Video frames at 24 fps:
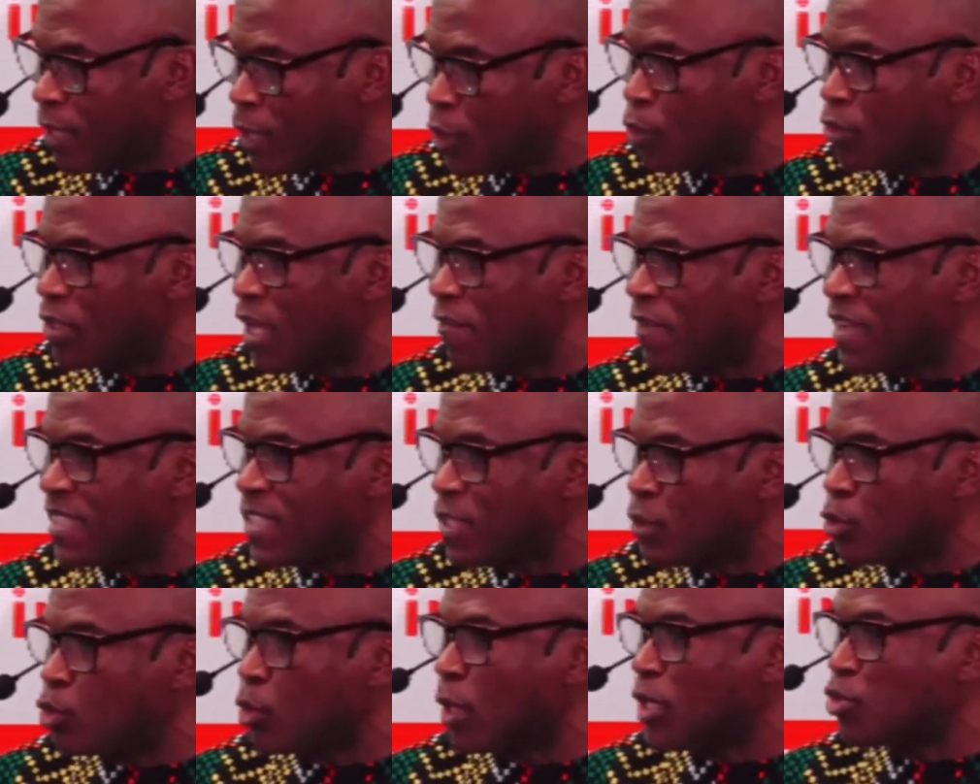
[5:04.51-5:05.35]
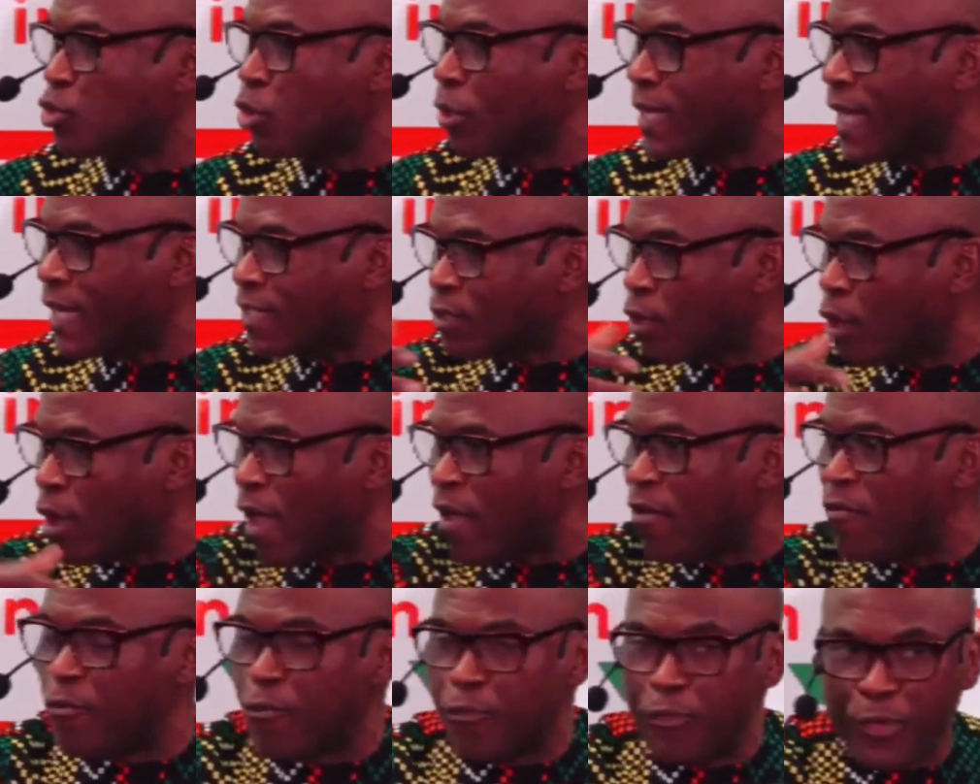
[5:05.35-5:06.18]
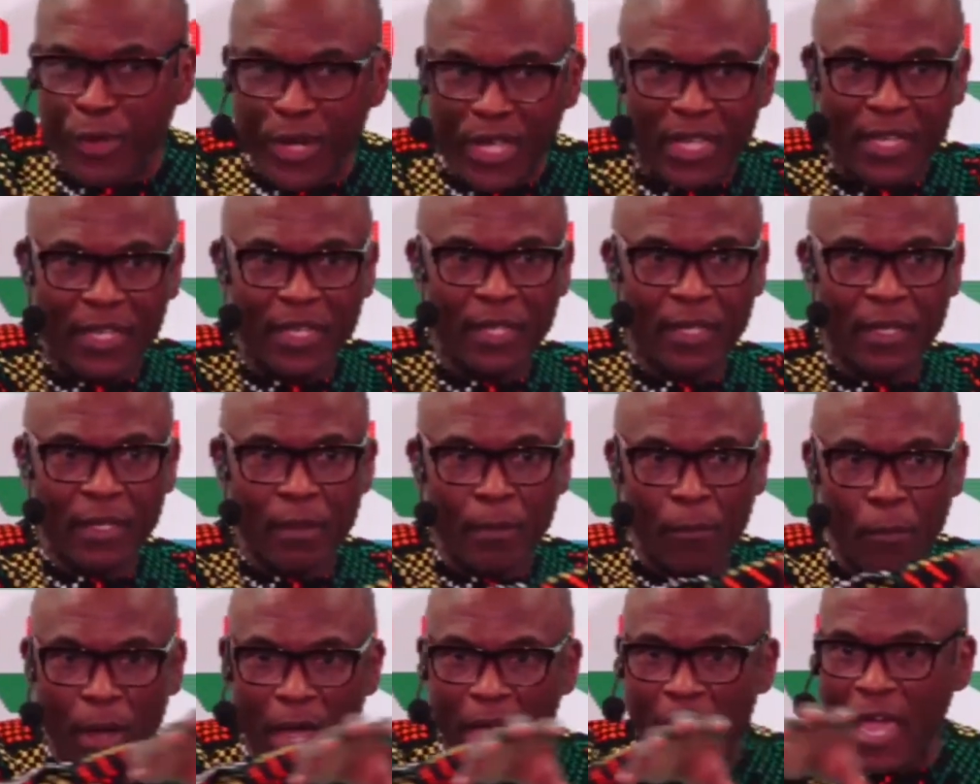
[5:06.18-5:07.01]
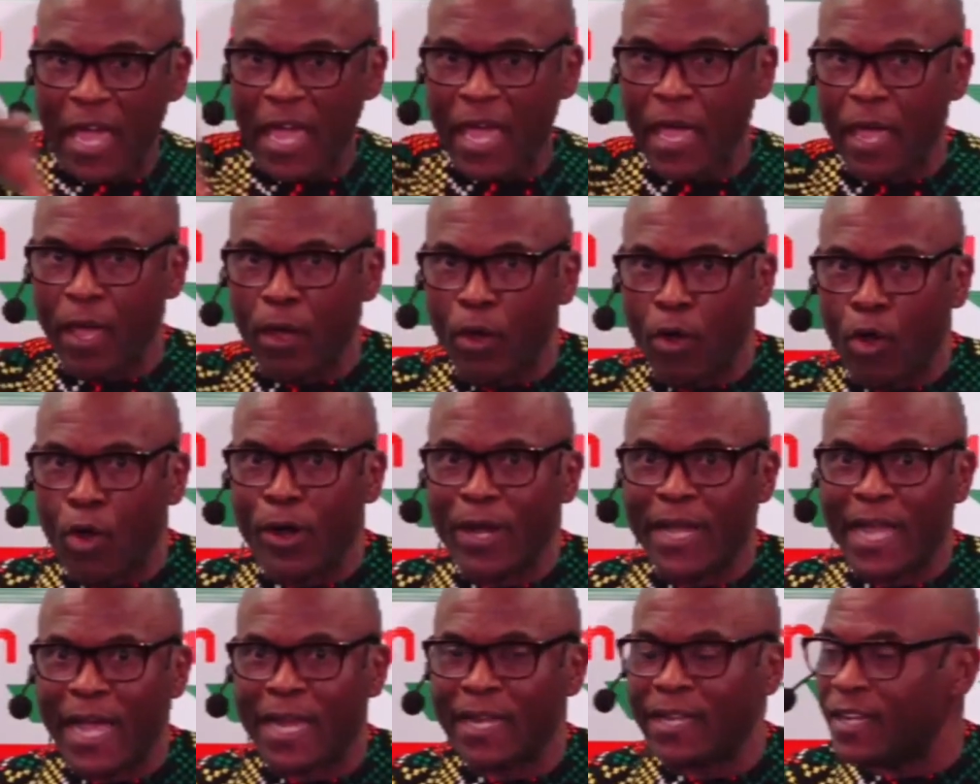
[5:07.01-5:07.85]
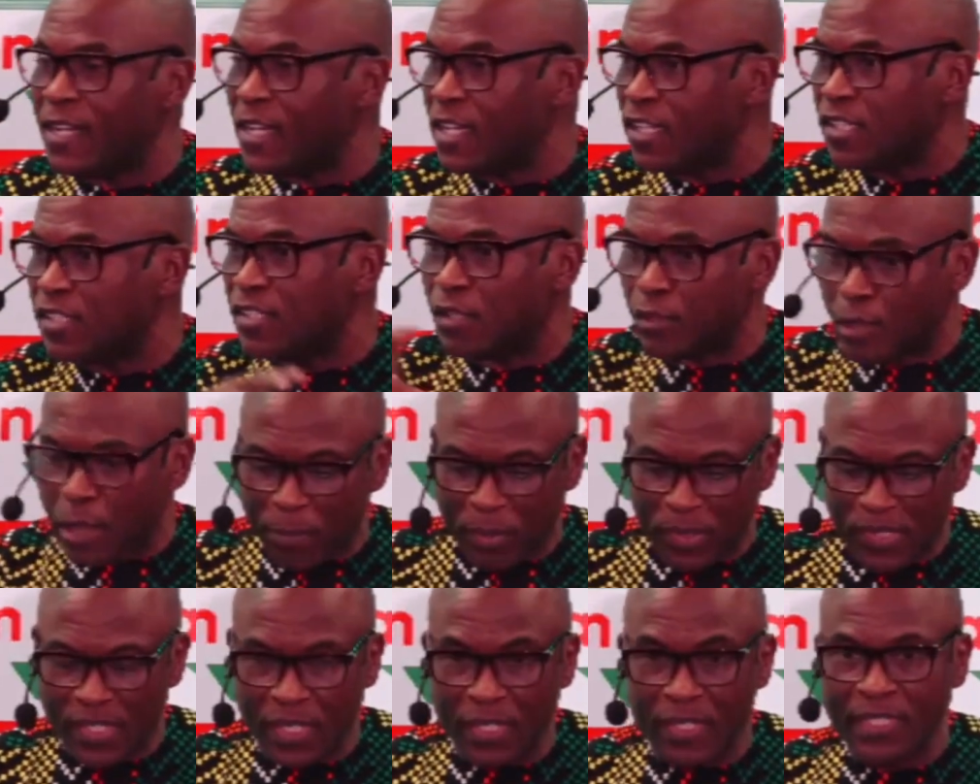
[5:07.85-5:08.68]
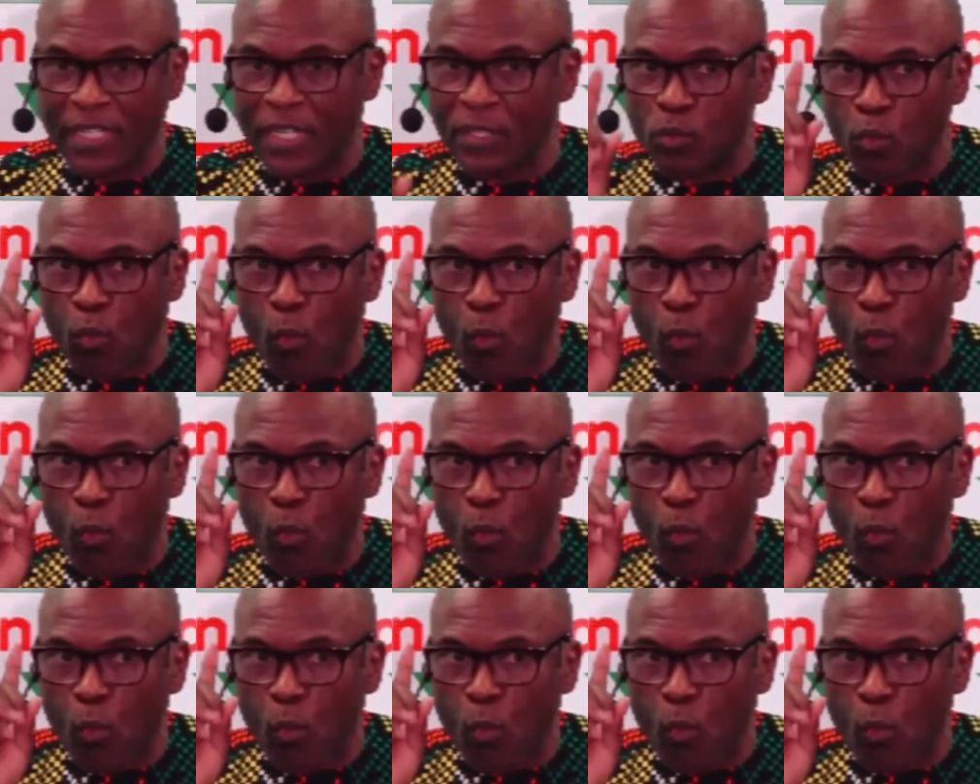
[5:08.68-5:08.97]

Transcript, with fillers: you know diversity to ensure that every uh, organ is represented.